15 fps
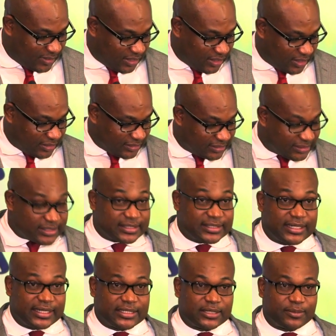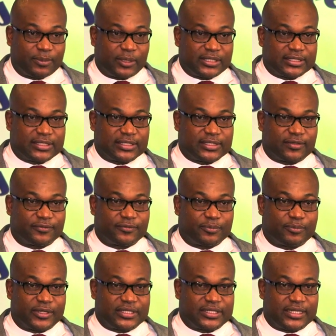been consistent sponsors of the
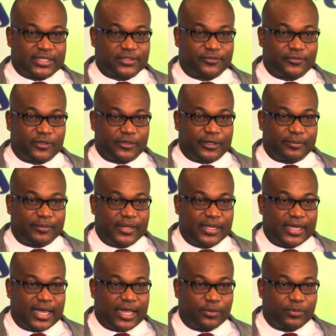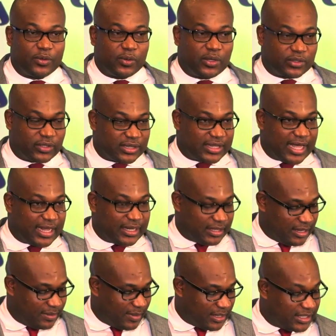President's Forum, and we want to thank
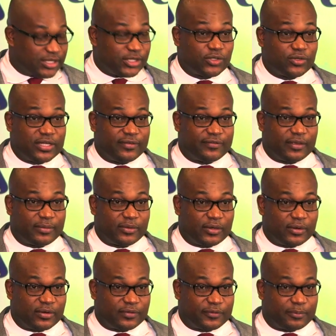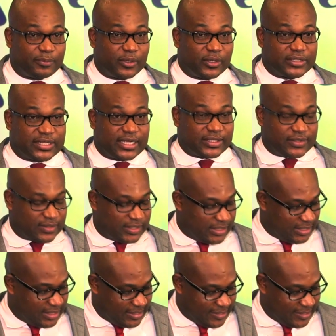them. I think you should give them a round of applause, actually.